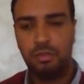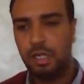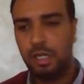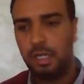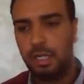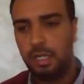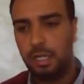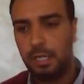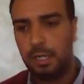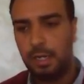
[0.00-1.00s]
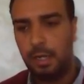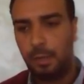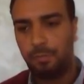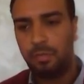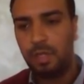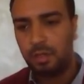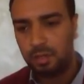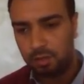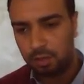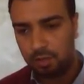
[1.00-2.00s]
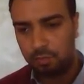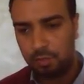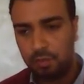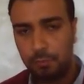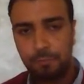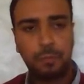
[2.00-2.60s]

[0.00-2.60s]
the thesis statement,